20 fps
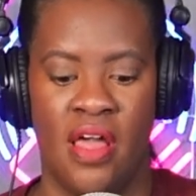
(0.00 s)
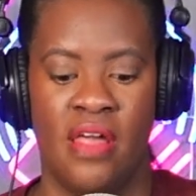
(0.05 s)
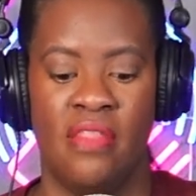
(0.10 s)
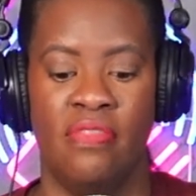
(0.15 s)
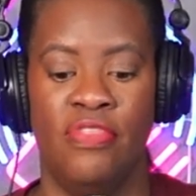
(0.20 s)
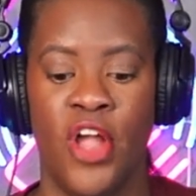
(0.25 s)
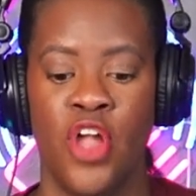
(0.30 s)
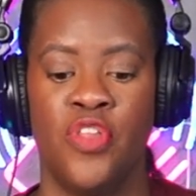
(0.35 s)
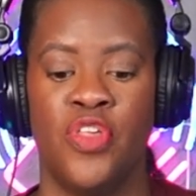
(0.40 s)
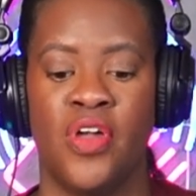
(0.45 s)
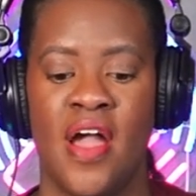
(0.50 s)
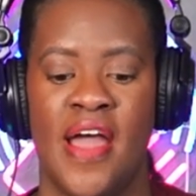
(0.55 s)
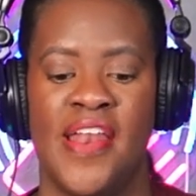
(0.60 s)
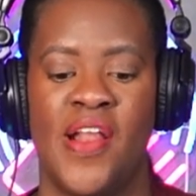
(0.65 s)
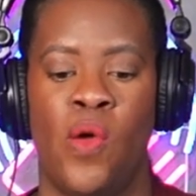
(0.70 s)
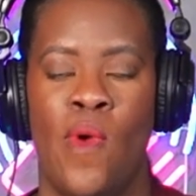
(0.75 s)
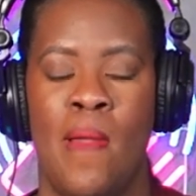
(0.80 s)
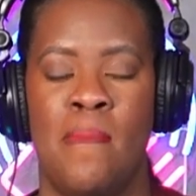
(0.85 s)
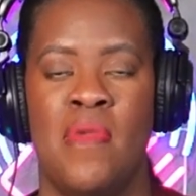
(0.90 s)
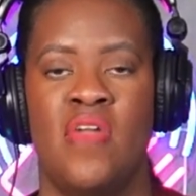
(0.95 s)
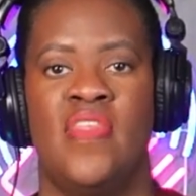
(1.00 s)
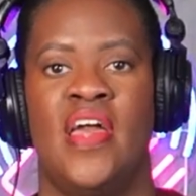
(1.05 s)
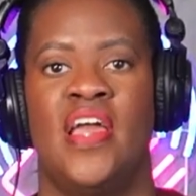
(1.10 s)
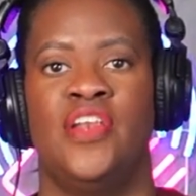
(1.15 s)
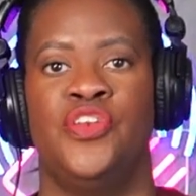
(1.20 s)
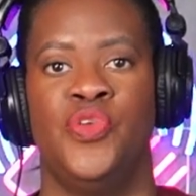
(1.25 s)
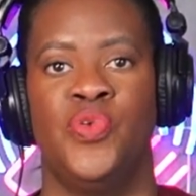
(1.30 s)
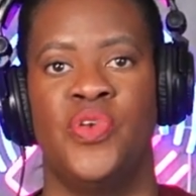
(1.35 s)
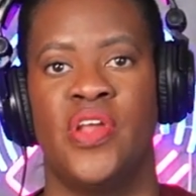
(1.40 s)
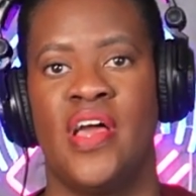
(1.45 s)
They're the kind of women that
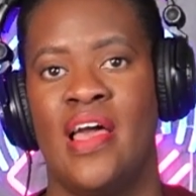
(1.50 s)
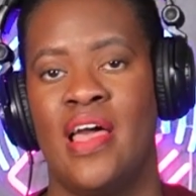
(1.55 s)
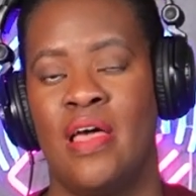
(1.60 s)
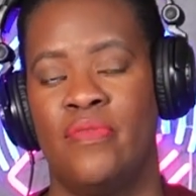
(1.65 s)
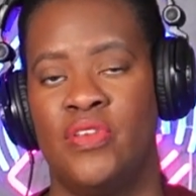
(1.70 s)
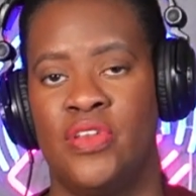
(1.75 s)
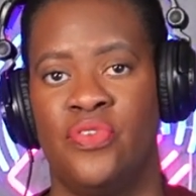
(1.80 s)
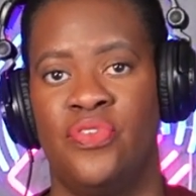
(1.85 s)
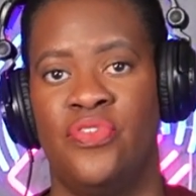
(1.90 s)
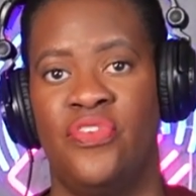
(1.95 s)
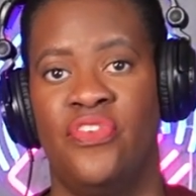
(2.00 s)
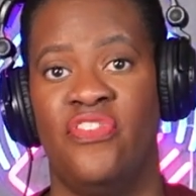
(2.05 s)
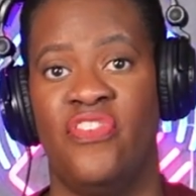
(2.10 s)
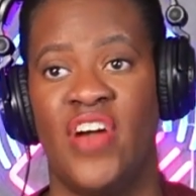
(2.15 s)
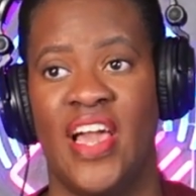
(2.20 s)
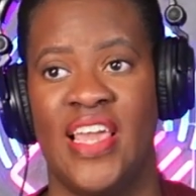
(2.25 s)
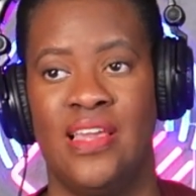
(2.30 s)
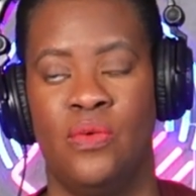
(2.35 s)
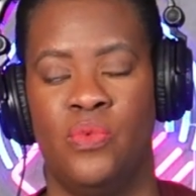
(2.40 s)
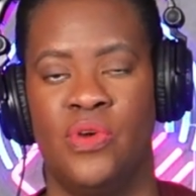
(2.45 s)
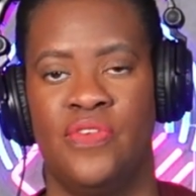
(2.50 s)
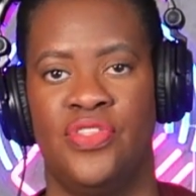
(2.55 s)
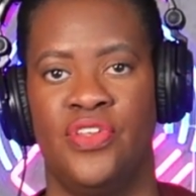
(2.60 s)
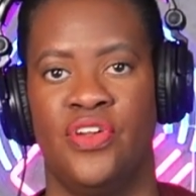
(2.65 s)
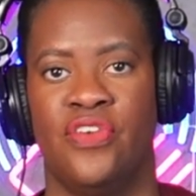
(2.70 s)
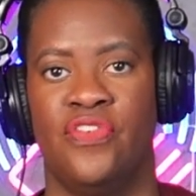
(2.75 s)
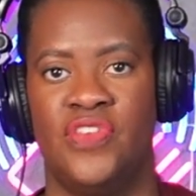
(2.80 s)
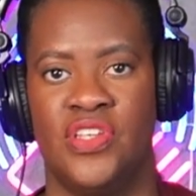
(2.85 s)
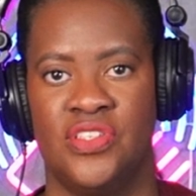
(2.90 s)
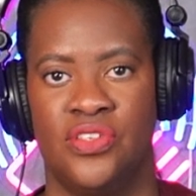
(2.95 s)
do not have to fight with their
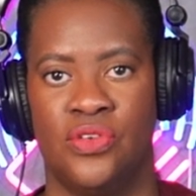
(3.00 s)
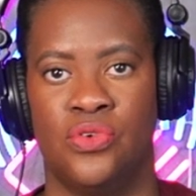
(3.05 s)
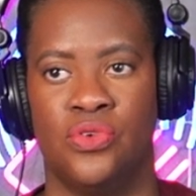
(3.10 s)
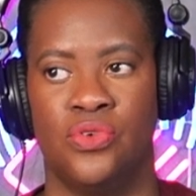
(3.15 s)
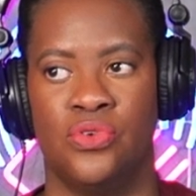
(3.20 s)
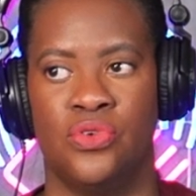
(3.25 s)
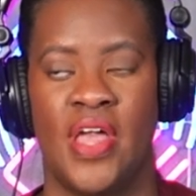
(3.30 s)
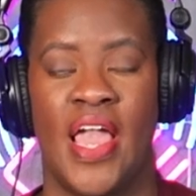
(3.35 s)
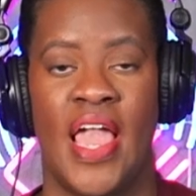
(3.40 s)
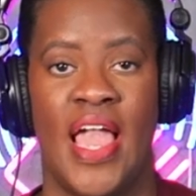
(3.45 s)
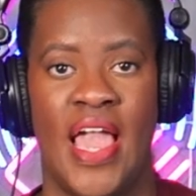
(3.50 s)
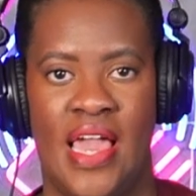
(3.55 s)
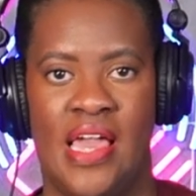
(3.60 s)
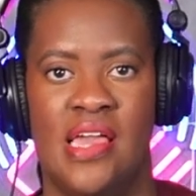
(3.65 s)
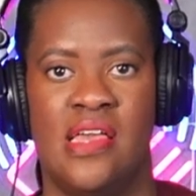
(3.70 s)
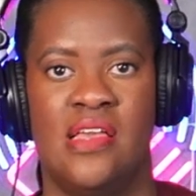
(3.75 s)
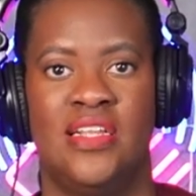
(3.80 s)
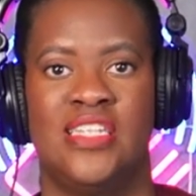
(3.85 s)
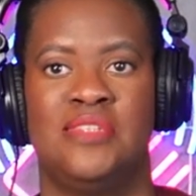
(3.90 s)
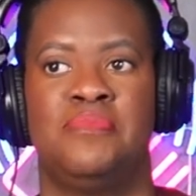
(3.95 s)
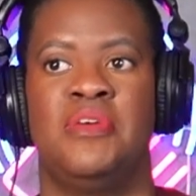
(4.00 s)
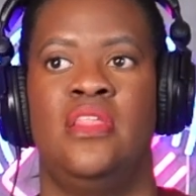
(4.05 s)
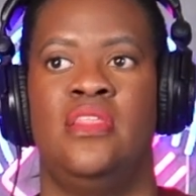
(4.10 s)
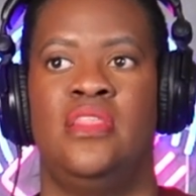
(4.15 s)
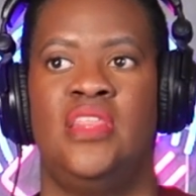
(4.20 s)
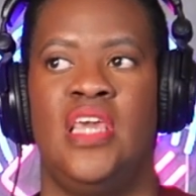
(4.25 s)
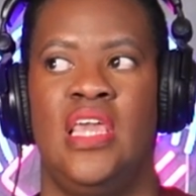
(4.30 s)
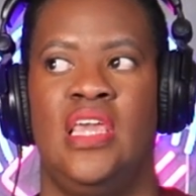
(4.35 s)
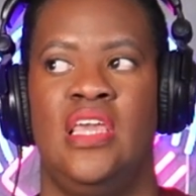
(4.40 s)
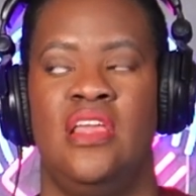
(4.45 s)
physical hands, but
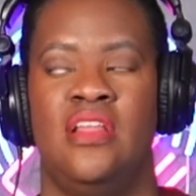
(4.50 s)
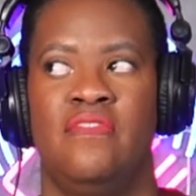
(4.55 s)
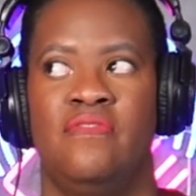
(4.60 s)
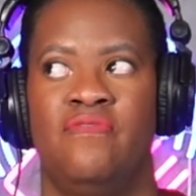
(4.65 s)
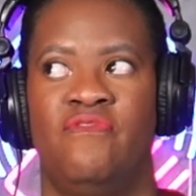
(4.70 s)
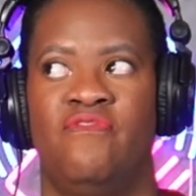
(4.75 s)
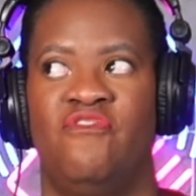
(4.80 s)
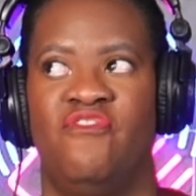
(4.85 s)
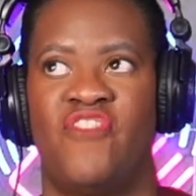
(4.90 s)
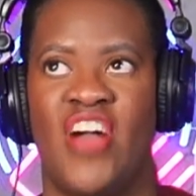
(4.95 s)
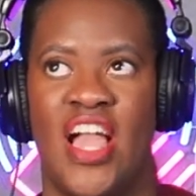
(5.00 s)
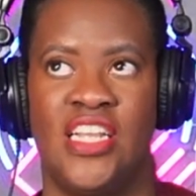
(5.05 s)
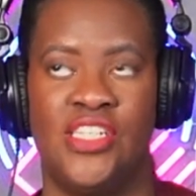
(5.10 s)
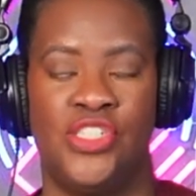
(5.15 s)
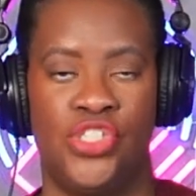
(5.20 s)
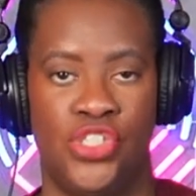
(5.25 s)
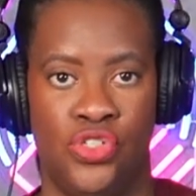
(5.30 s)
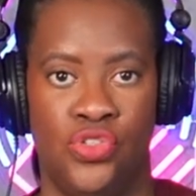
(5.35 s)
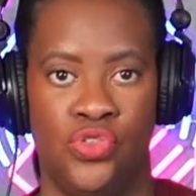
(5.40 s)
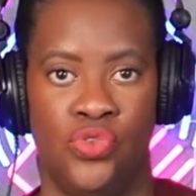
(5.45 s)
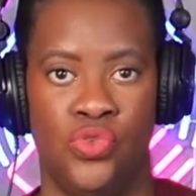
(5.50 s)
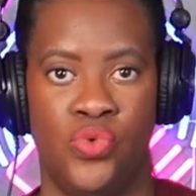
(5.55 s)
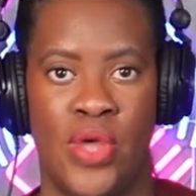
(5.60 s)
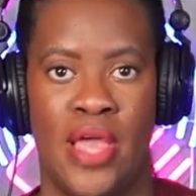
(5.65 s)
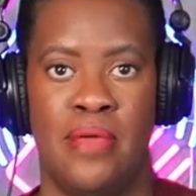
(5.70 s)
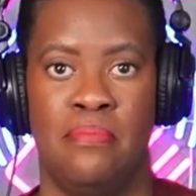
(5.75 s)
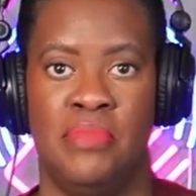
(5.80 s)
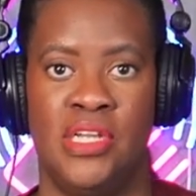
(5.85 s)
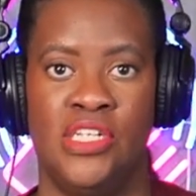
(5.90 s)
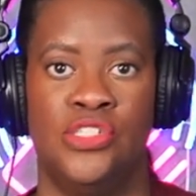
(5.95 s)
they can fight you
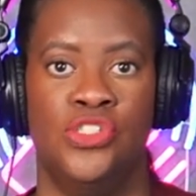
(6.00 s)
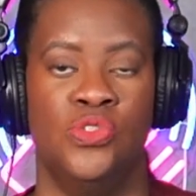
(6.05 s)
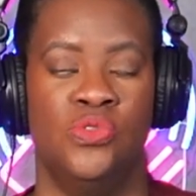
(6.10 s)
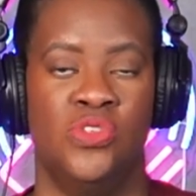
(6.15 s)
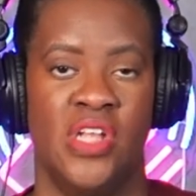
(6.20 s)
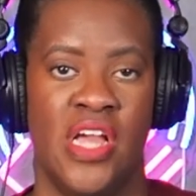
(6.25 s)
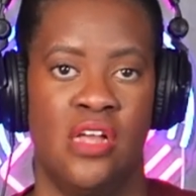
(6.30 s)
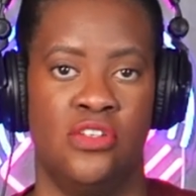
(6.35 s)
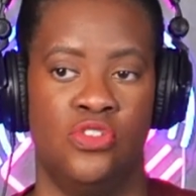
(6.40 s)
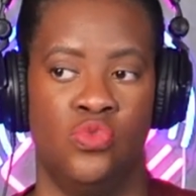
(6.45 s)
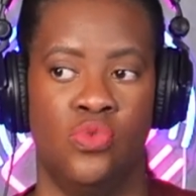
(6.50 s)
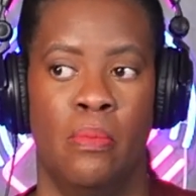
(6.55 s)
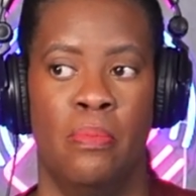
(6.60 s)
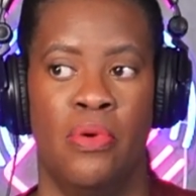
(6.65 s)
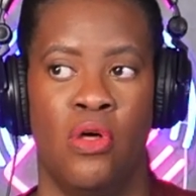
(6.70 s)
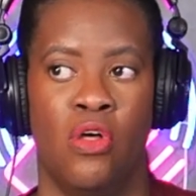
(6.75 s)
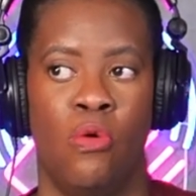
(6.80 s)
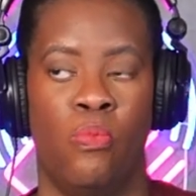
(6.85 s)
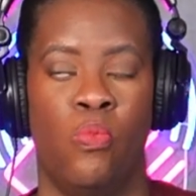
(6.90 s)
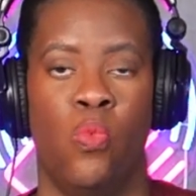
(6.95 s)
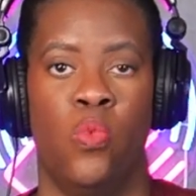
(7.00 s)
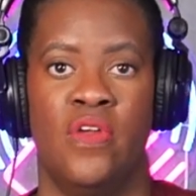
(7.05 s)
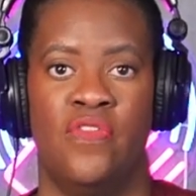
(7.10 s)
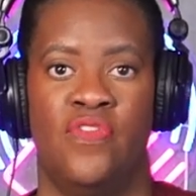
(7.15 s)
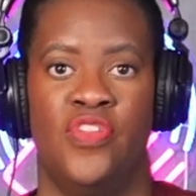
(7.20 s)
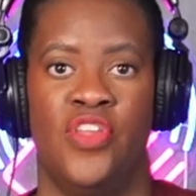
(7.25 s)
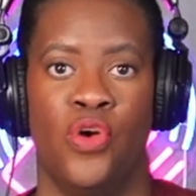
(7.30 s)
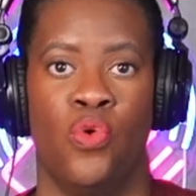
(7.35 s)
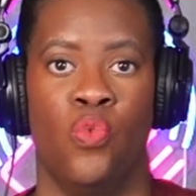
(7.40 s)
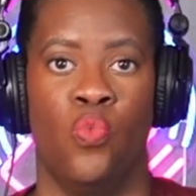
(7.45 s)
and beat you down to a pulp with
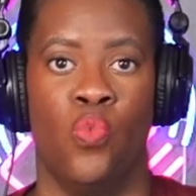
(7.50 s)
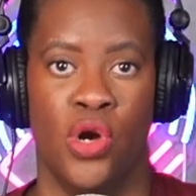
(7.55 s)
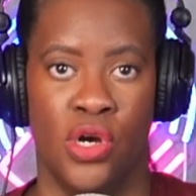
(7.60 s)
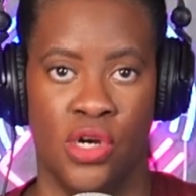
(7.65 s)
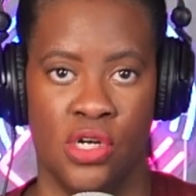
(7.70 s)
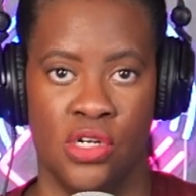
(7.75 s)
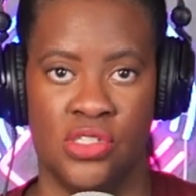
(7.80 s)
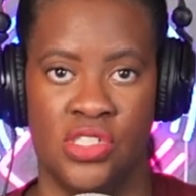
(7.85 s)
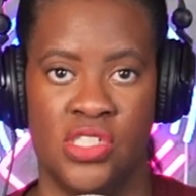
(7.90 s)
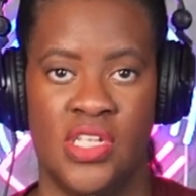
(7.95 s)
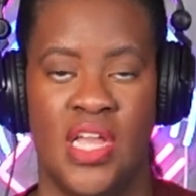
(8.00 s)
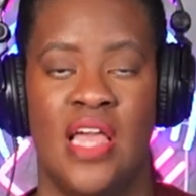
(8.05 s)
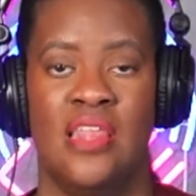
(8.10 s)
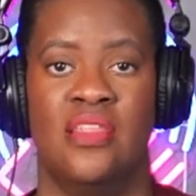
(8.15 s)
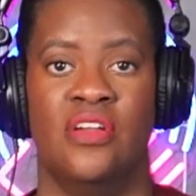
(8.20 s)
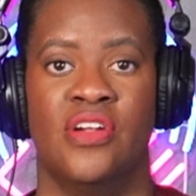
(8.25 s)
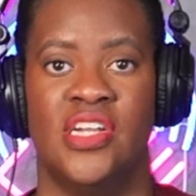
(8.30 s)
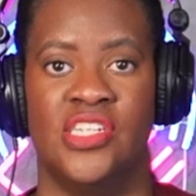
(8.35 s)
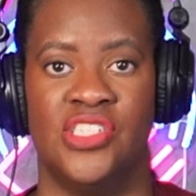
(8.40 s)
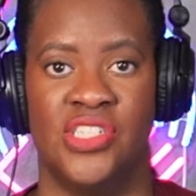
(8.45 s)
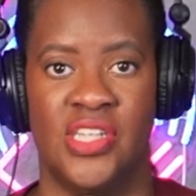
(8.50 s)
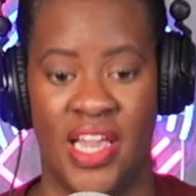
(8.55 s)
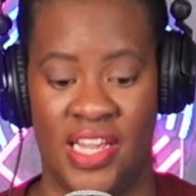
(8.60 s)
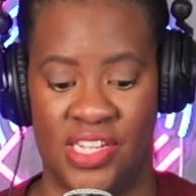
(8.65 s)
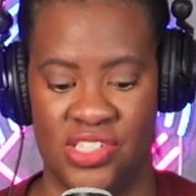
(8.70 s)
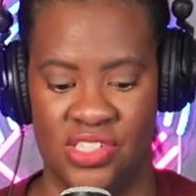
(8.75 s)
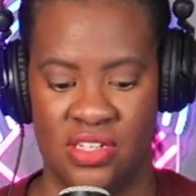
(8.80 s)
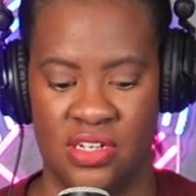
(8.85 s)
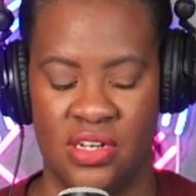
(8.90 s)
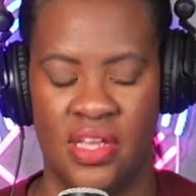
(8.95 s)
their words and their
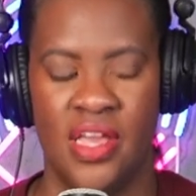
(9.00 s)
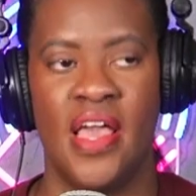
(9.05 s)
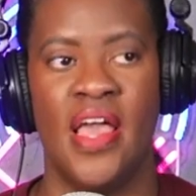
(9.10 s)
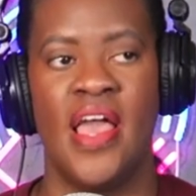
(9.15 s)
education.